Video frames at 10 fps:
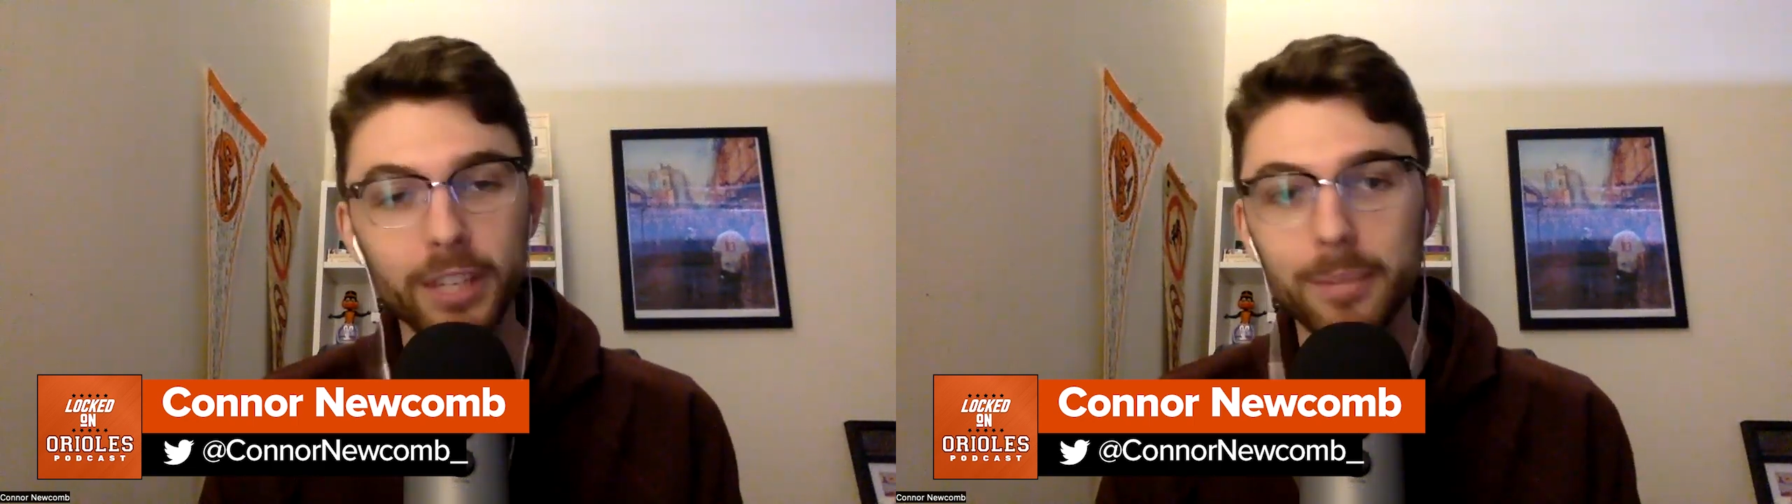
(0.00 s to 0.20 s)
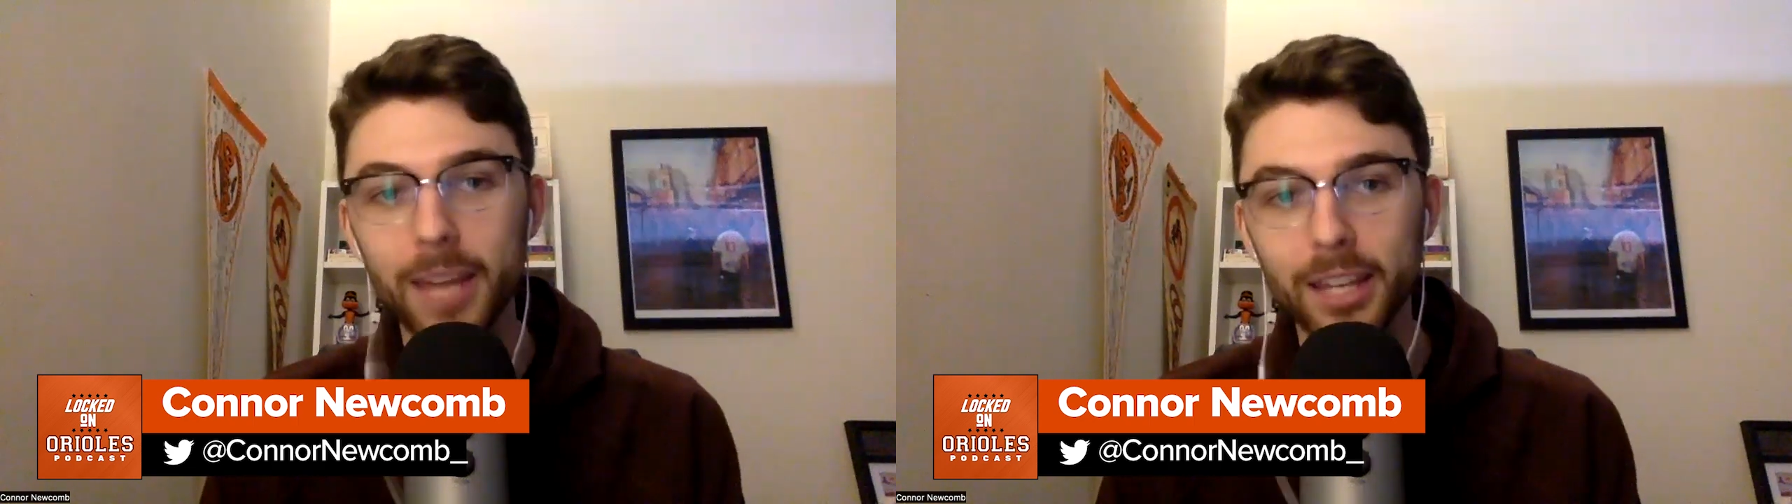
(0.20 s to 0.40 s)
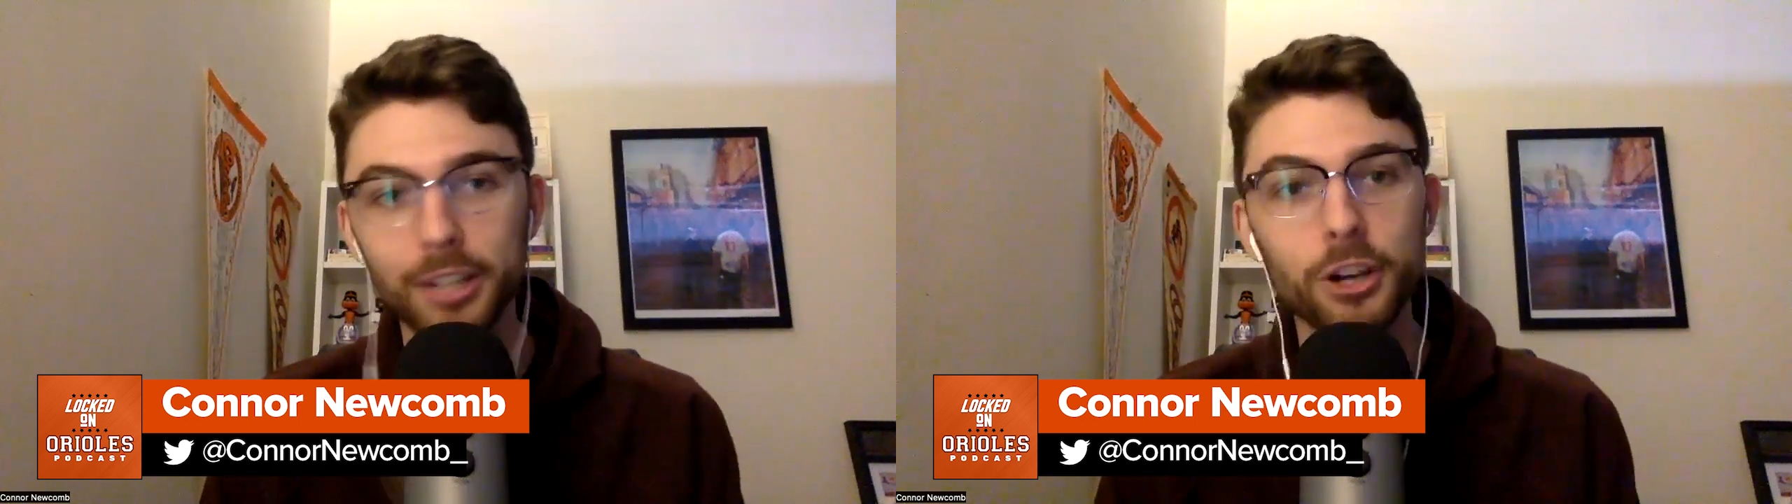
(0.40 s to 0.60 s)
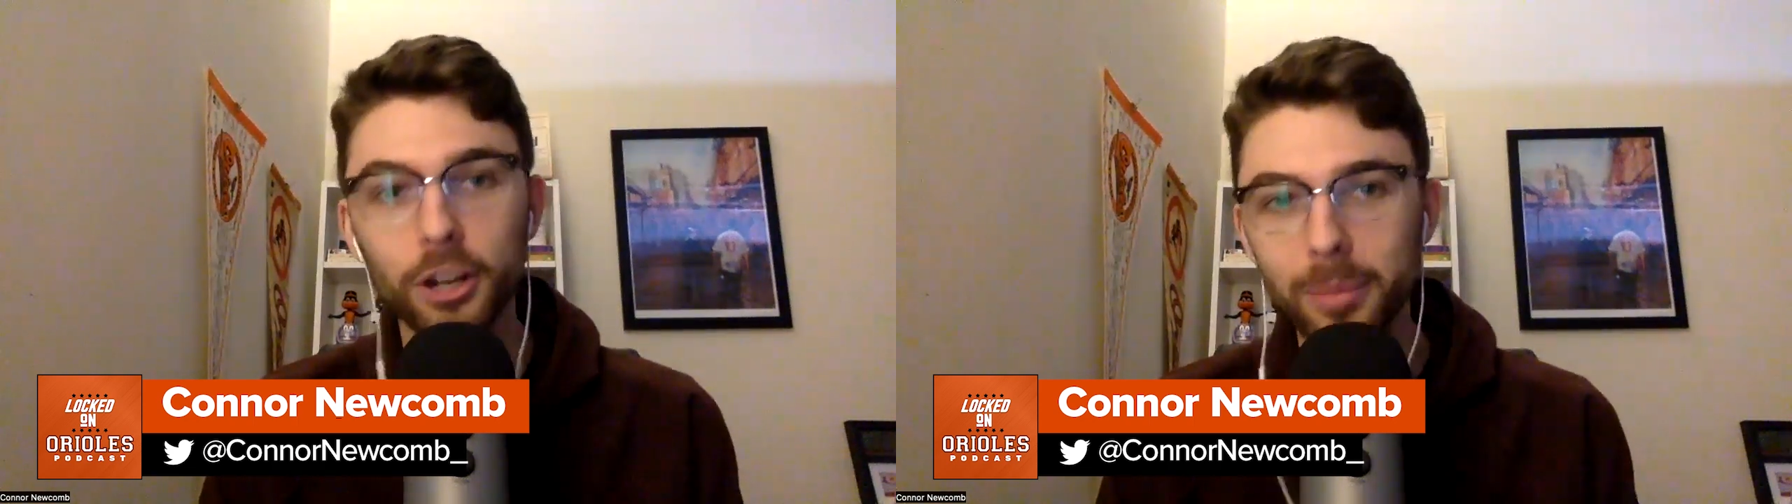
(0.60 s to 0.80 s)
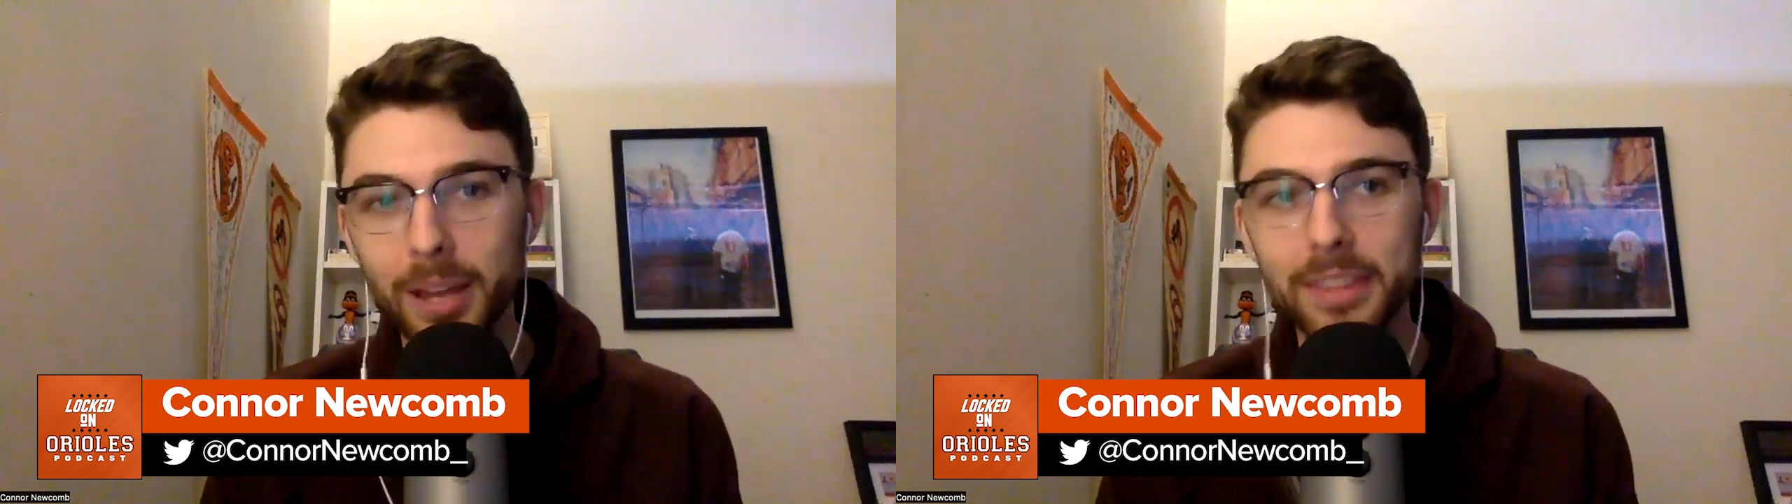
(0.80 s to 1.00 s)
I'm not going to
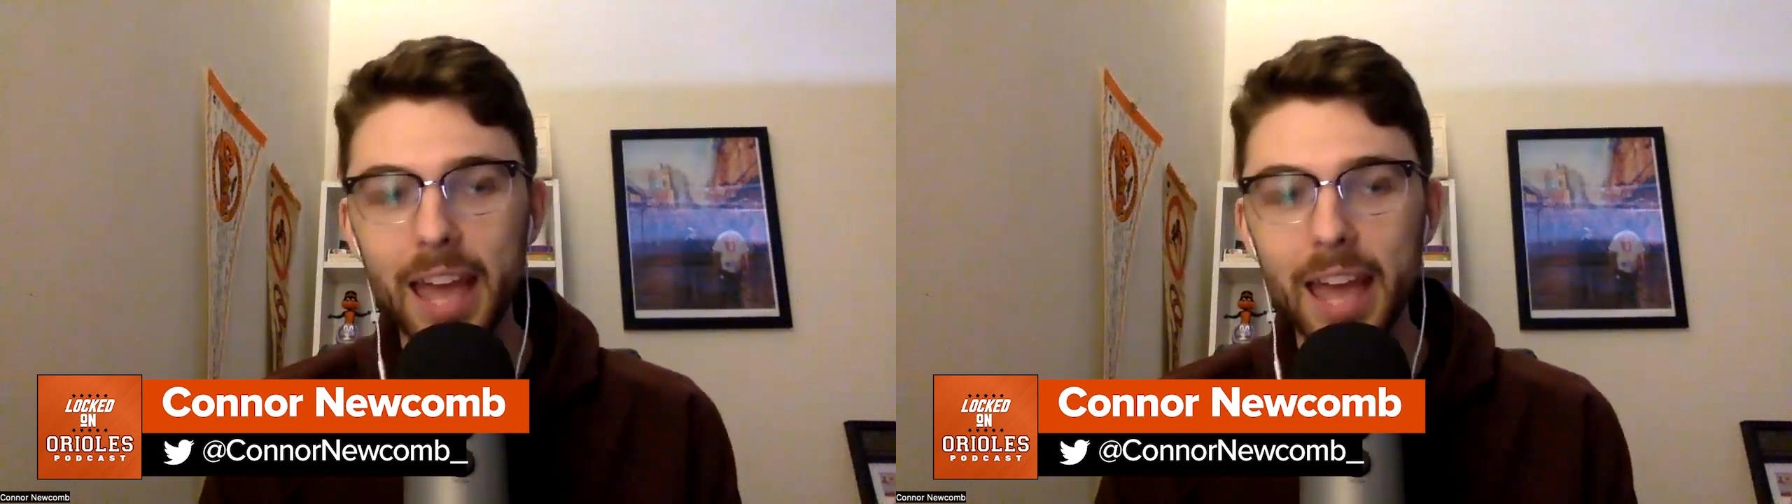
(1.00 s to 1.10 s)
talk about